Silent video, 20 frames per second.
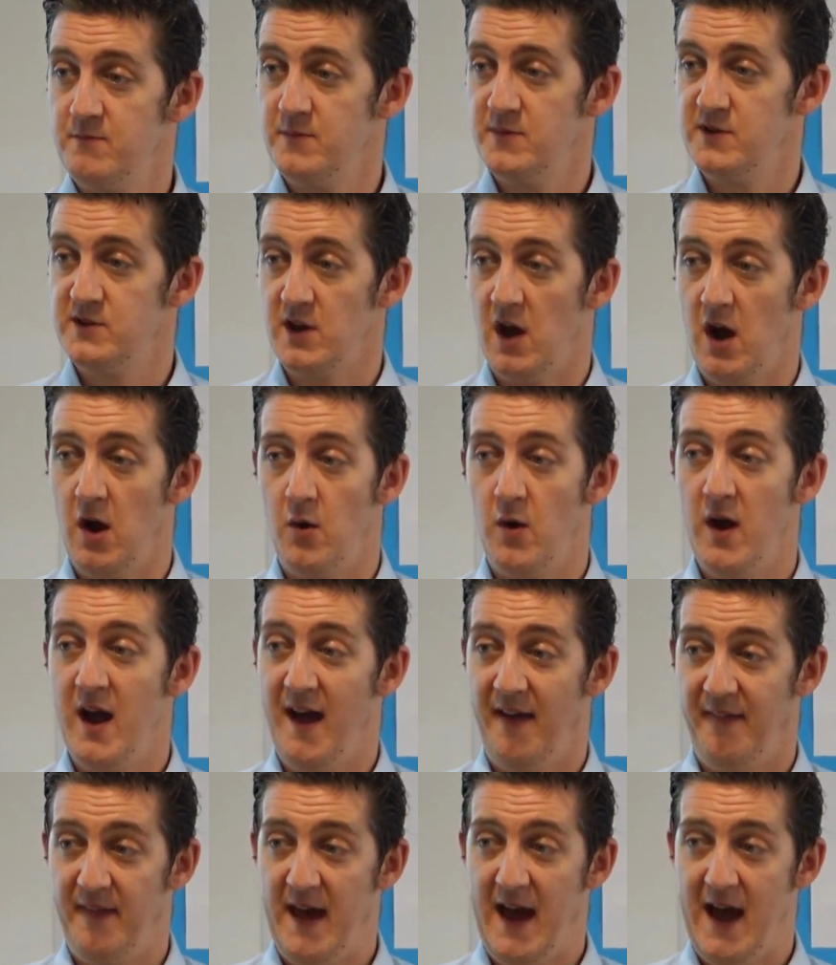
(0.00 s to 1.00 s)
So,
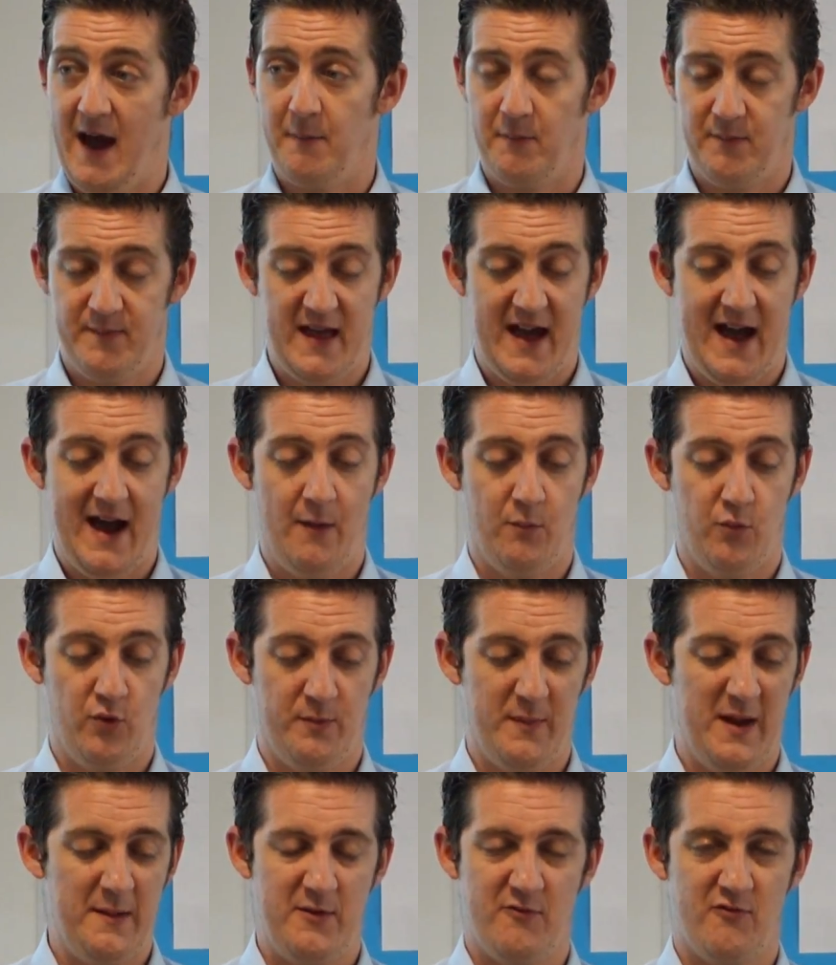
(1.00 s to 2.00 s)
and that app would
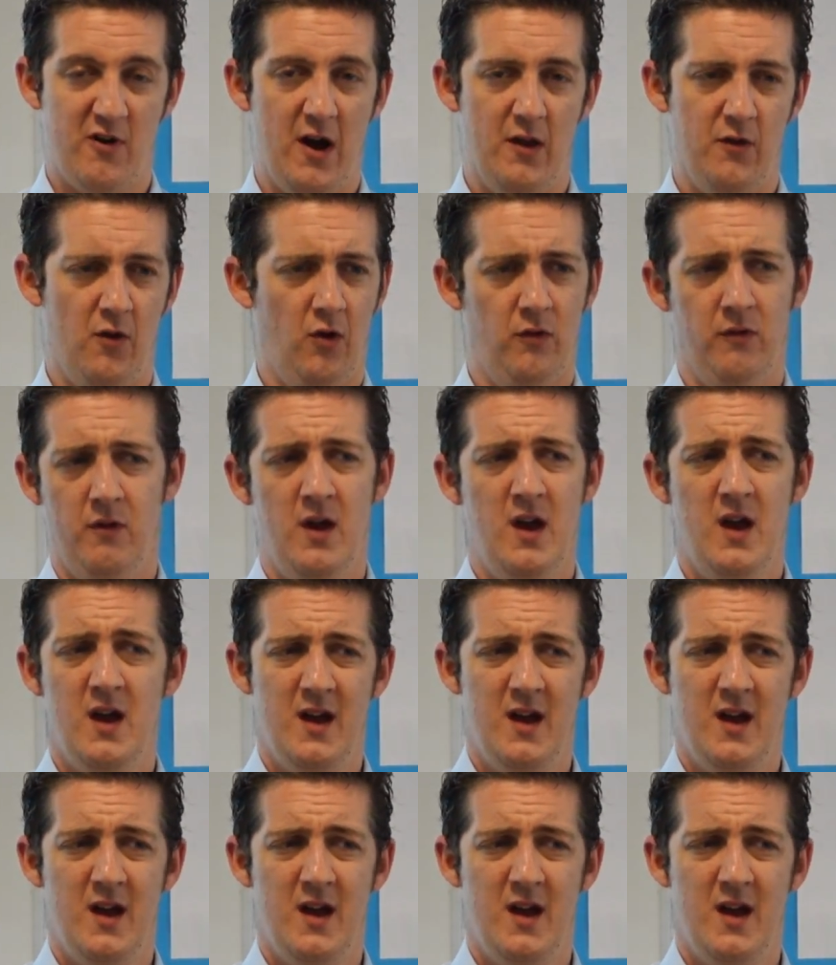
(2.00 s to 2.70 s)
maybe run on